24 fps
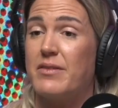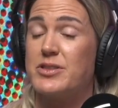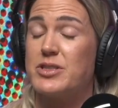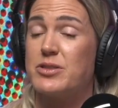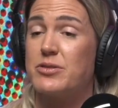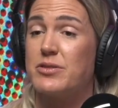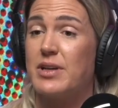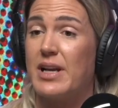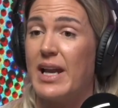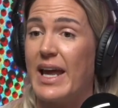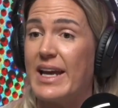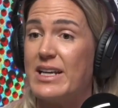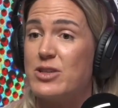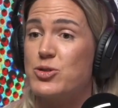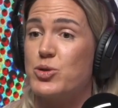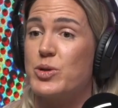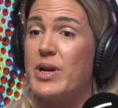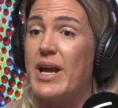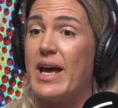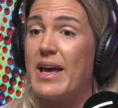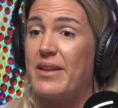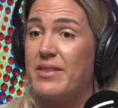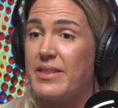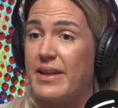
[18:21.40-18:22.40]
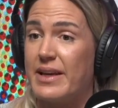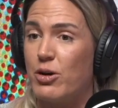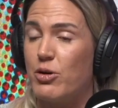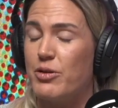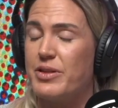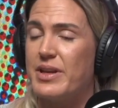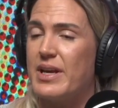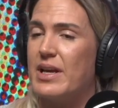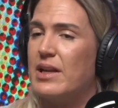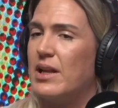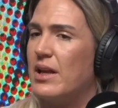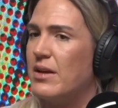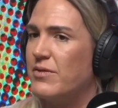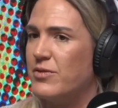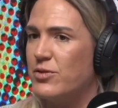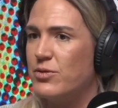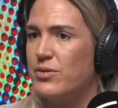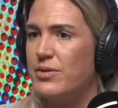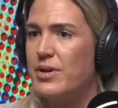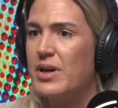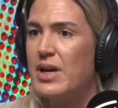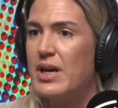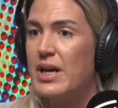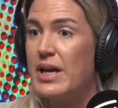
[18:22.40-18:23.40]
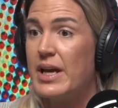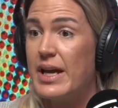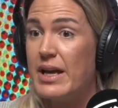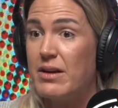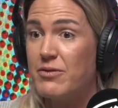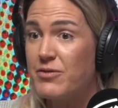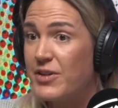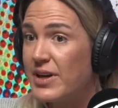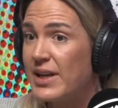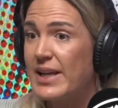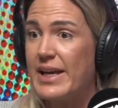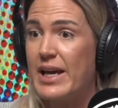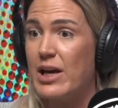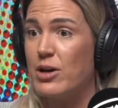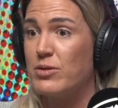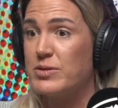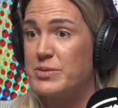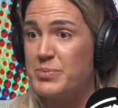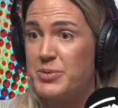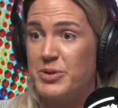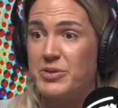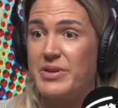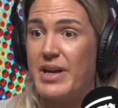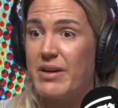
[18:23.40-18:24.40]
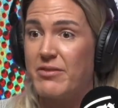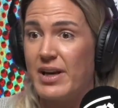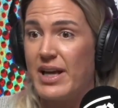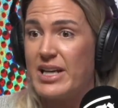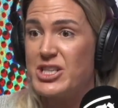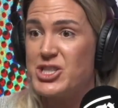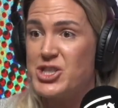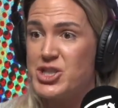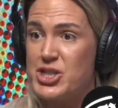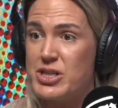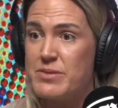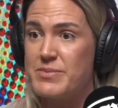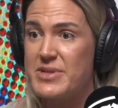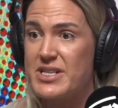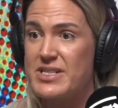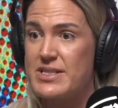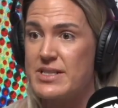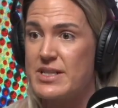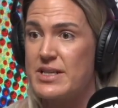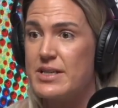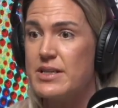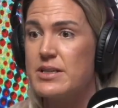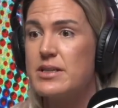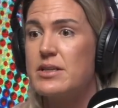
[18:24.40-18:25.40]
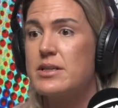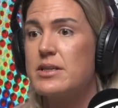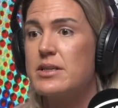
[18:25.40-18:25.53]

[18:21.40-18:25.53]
able to relate to an athlete on their level, it really helps build that relationship, doesn't it?